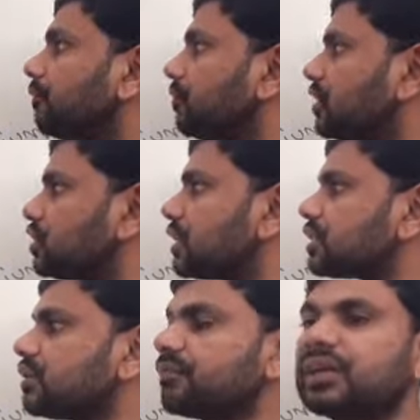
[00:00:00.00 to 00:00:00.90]

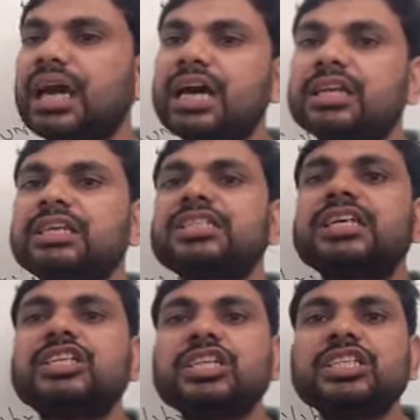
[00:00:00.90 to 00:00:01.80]
features of
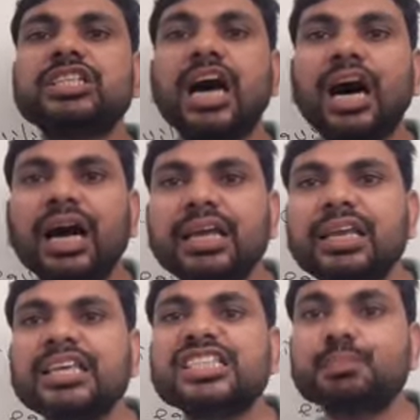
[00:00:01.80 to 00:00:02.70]
catalyst. It is
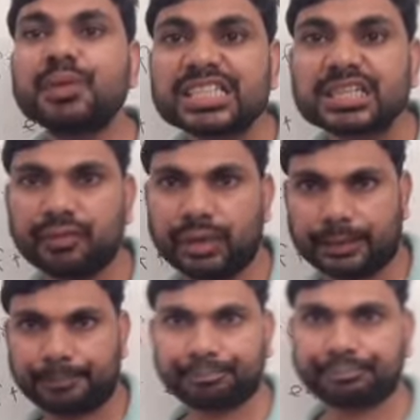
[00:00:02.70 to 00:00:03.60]
highly
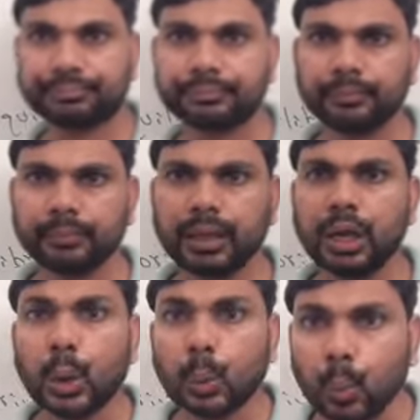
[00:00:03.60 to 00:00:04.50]
specific.
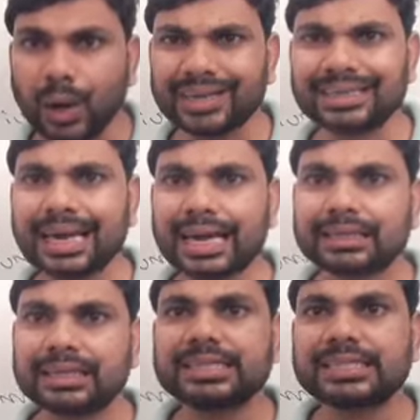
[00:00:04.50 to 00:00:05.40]
One
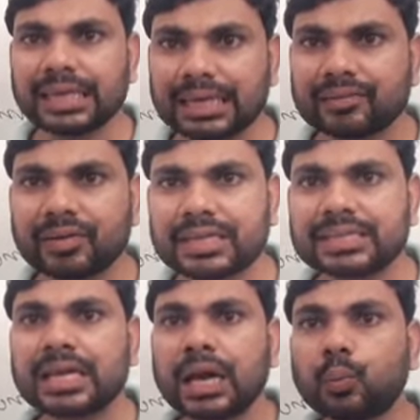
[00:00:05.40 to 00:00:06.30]
catalyst
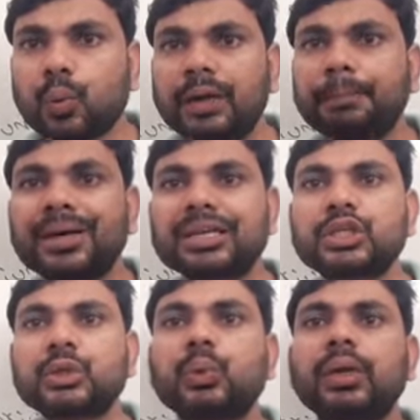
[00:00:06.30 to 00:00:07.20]
increase one
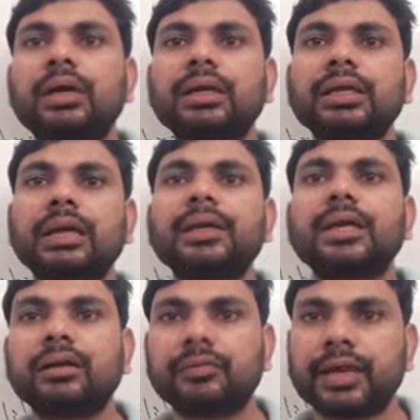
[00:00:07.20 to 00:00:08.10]
particular
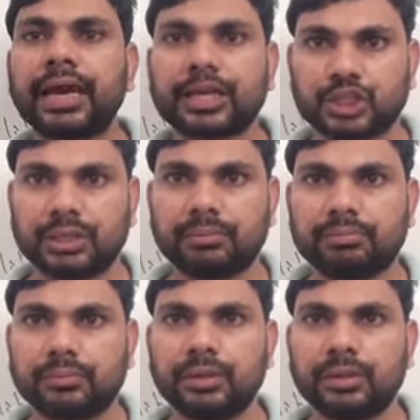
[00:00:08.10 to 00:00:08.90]
chemical reaction.